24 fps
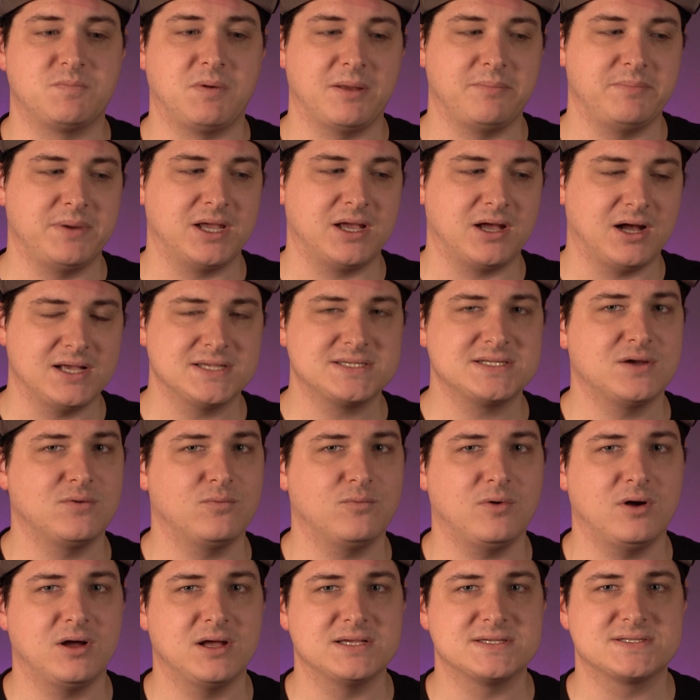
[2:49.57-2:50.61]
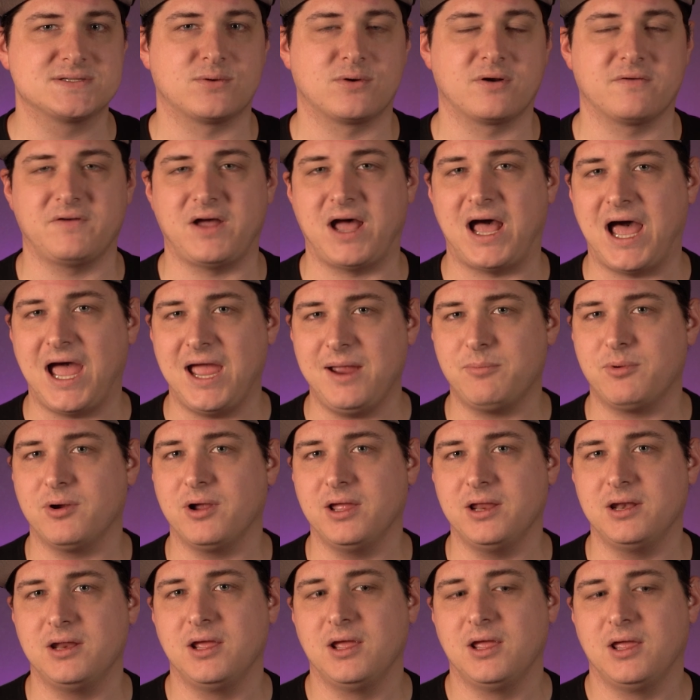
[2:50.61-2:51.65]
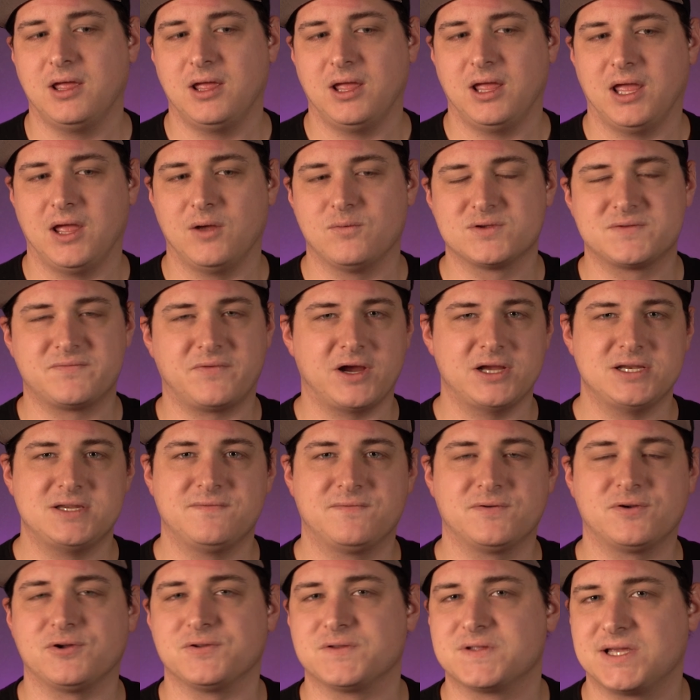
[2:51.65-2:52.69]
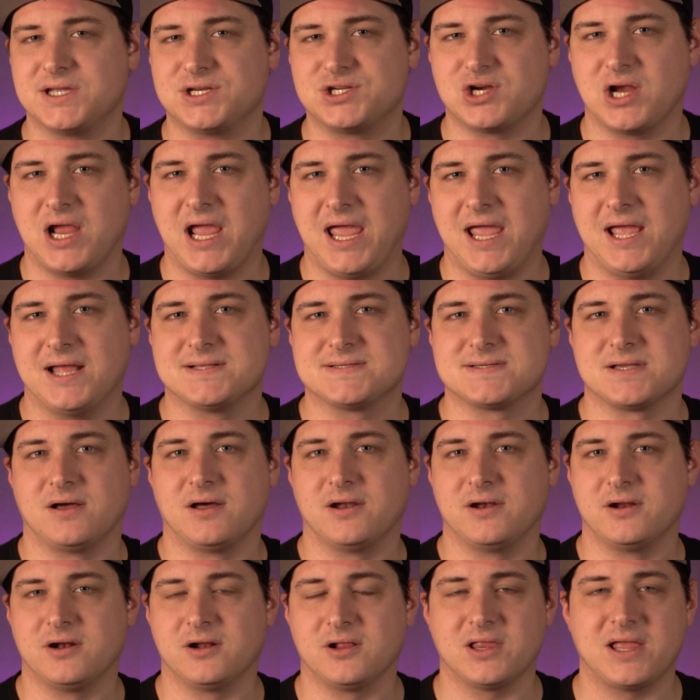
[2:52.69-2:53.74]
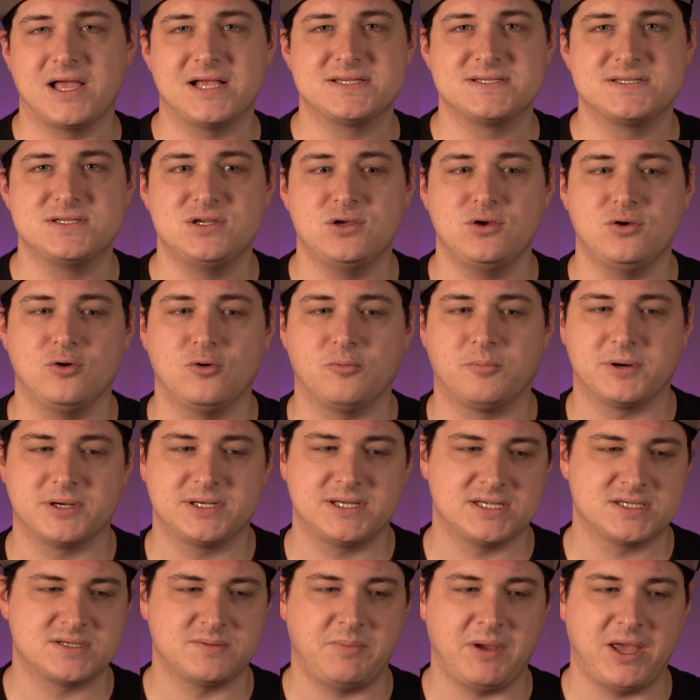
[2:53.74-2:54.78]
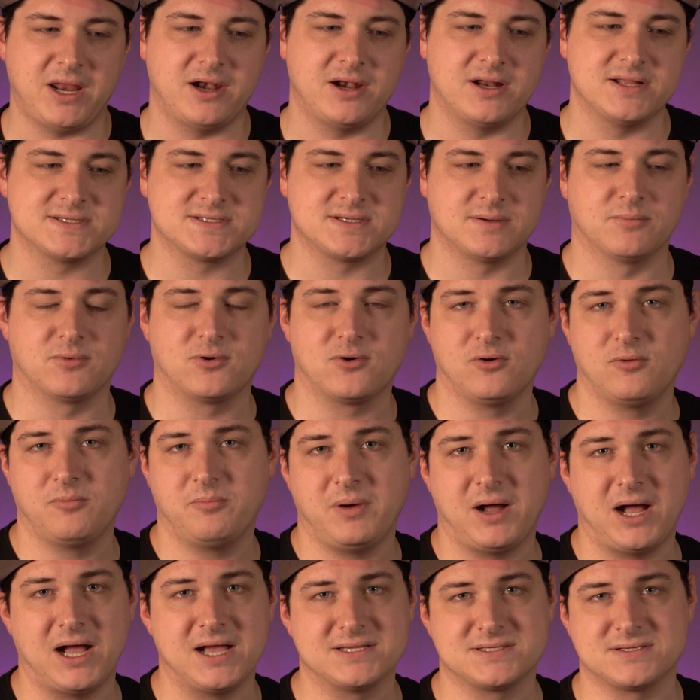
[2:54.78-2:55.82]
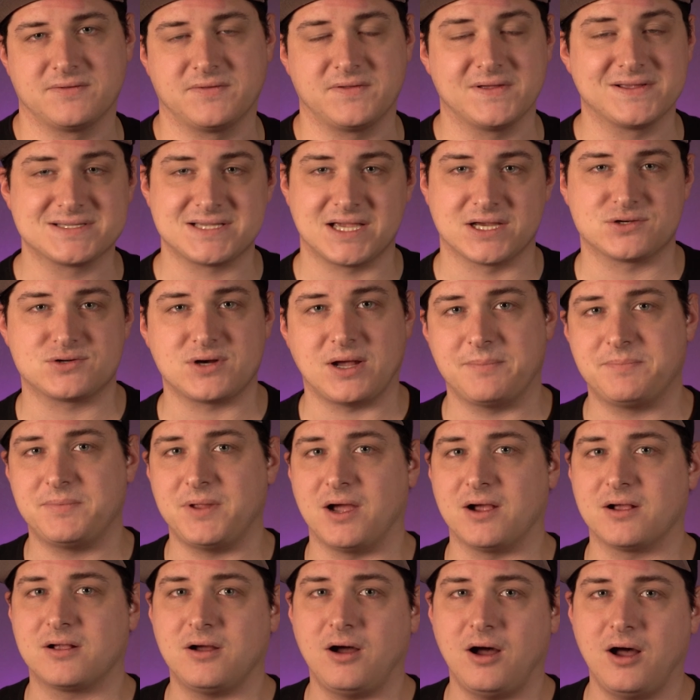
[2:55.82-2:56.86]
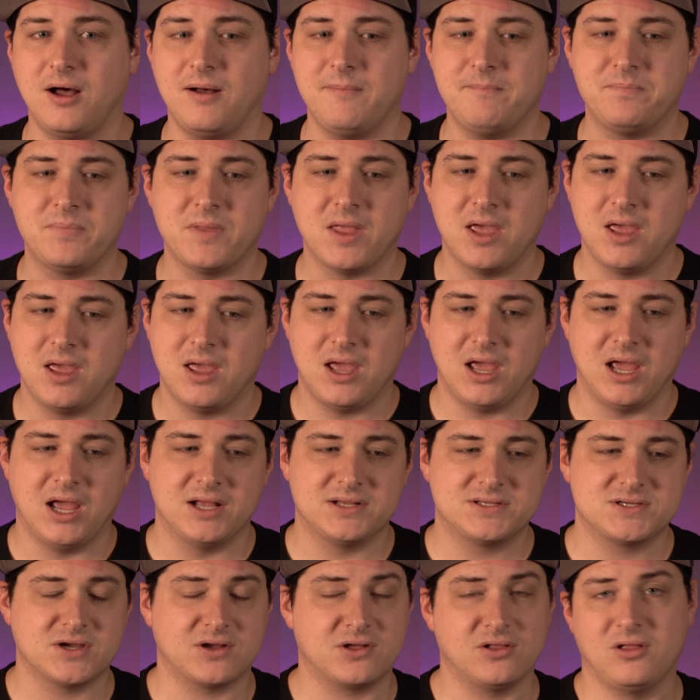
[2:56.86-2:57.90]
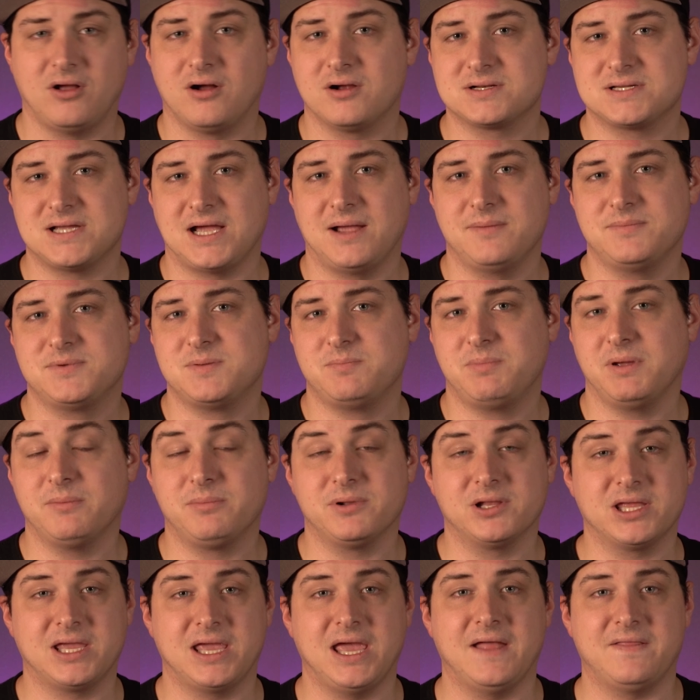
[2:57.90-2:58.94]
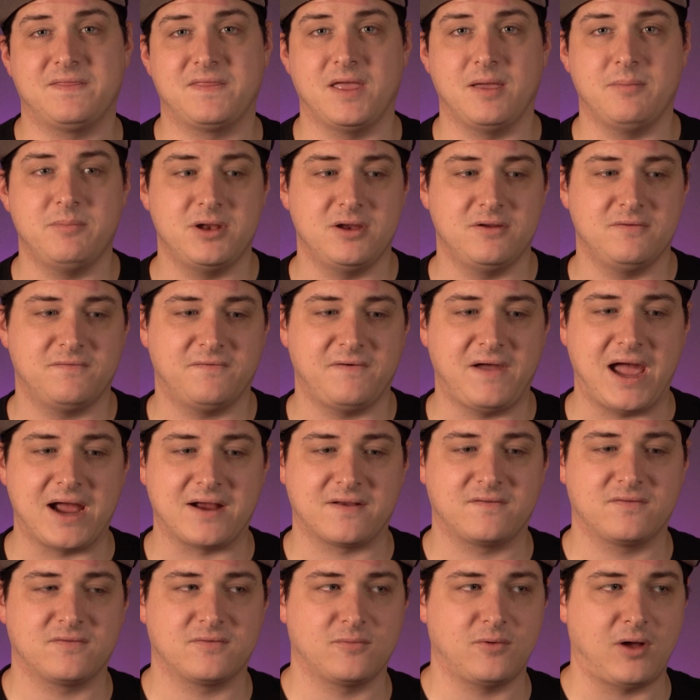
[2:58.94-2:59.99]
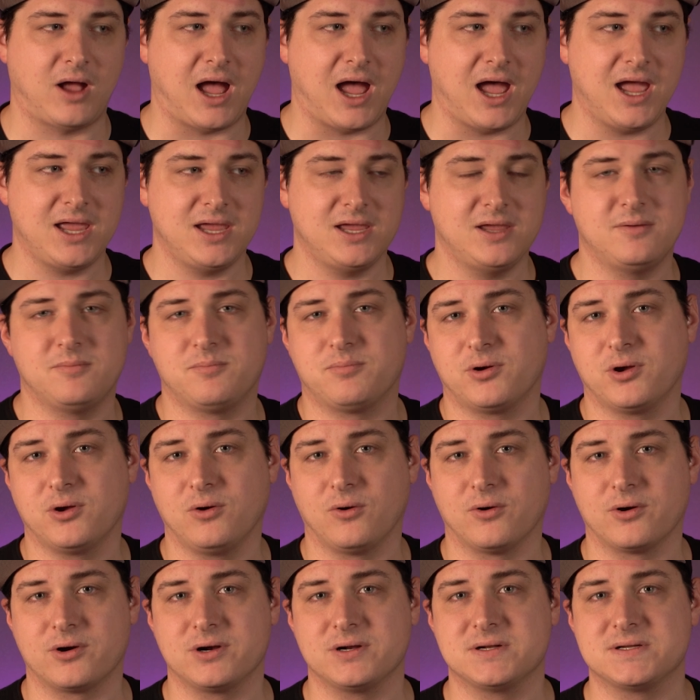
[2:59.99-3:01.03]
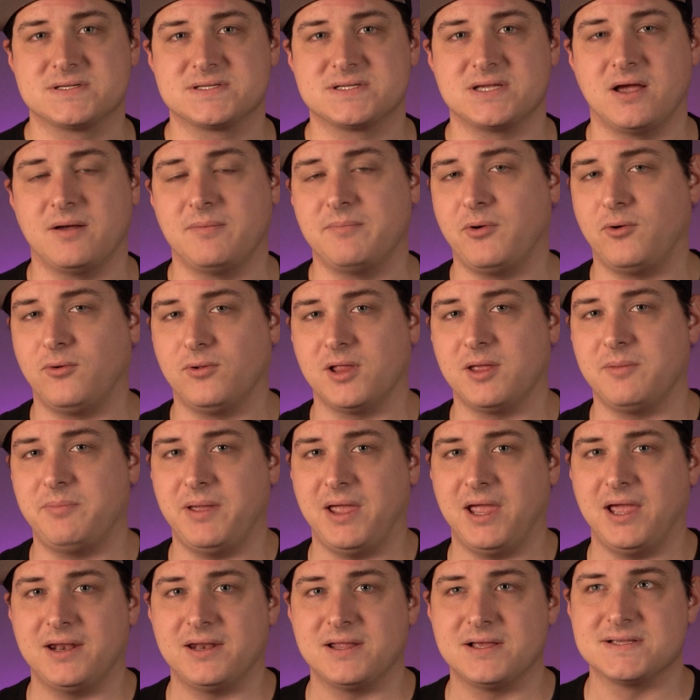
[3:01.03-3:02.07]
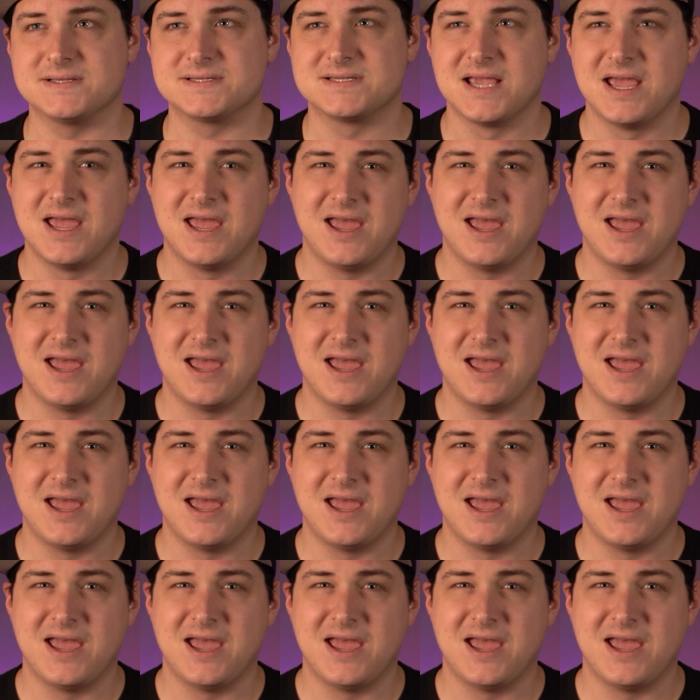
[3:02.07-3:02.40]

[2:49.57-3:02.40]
But because it was sort of a hybrid, it was very difficult to get your hands on, and unless you participated in some group buys on things like drop.com, it took a long time to be able to get them. And in fact, I pre-ordered some Holy Pandas